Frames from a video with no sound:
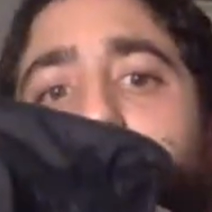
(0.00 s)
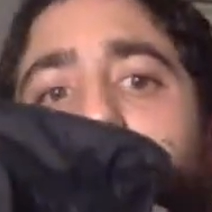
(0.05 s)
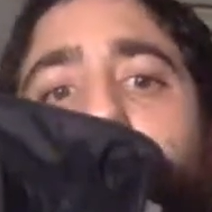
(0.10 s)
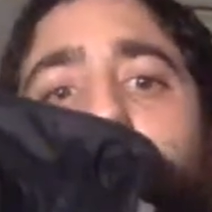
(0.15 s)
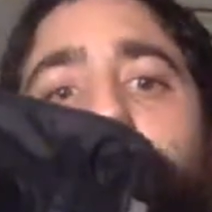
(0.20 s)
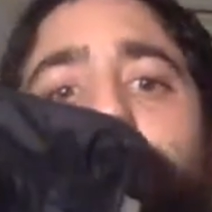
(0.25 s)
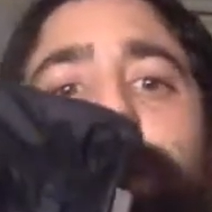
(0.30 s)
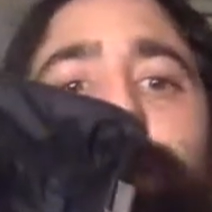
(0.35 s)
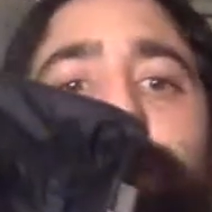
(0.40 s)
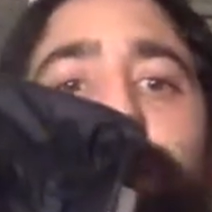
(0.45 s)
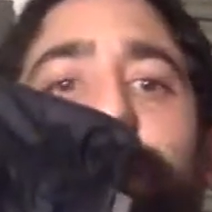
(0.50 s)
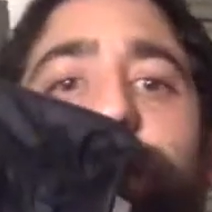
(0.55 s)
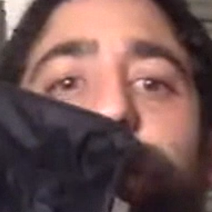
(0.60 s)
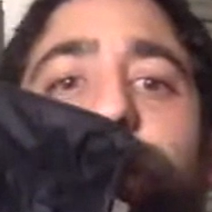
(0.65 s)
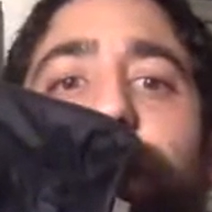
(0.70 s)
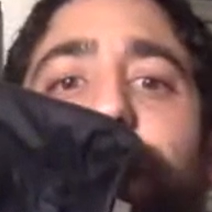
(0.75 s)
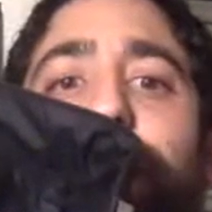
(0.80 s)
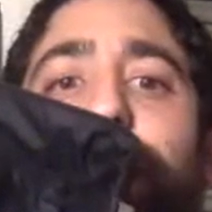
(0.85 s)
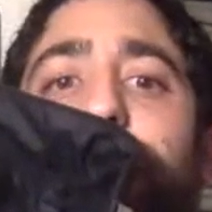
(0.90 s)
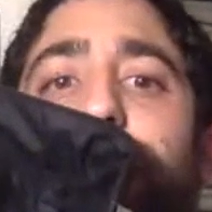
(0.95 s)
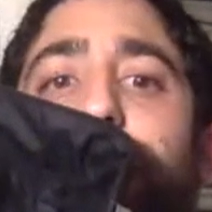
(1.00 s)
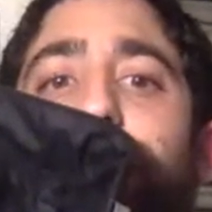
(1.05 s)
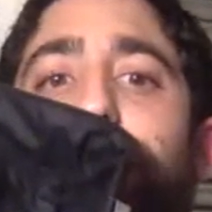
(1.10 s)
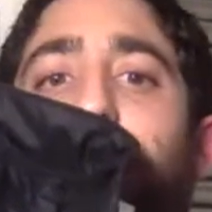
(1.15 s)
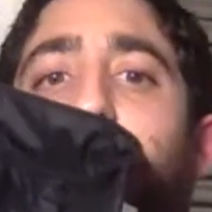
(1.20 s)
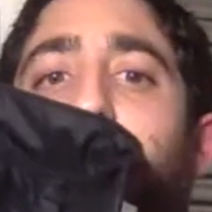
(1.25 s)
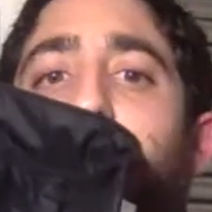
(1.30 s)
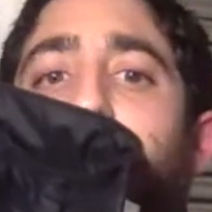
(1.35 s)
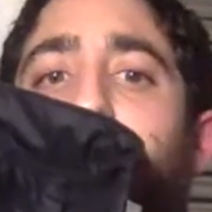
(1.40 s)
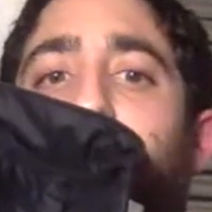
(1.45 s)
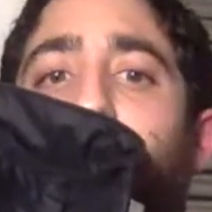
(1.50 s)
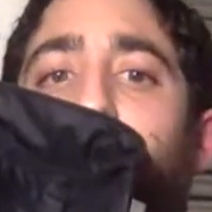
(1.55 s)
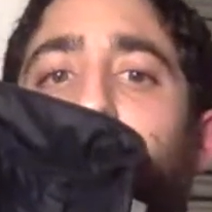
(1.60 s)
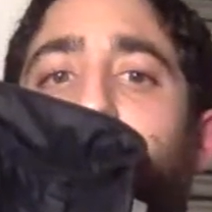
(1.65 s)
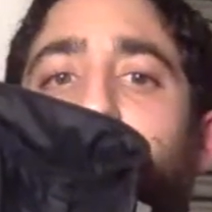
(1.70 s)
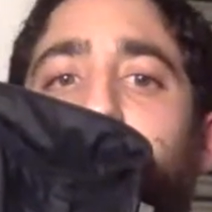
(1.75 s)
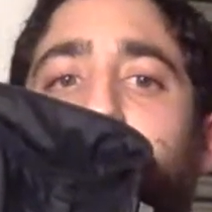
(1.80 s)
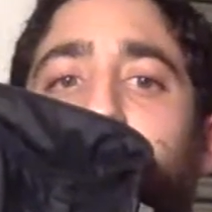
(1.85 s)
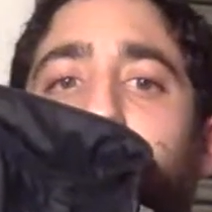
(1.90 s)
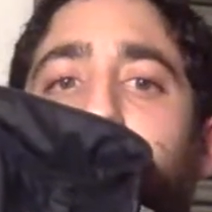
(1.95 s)
You can still see inside
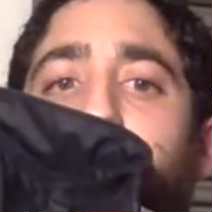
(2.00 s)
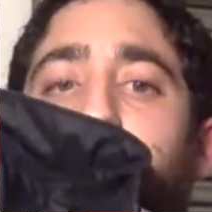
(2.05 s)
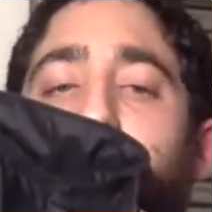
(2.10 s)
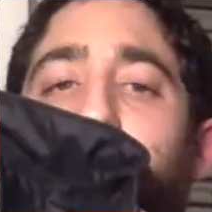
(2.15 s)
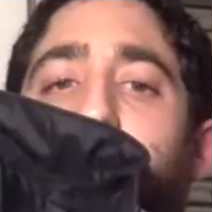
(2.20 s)
J,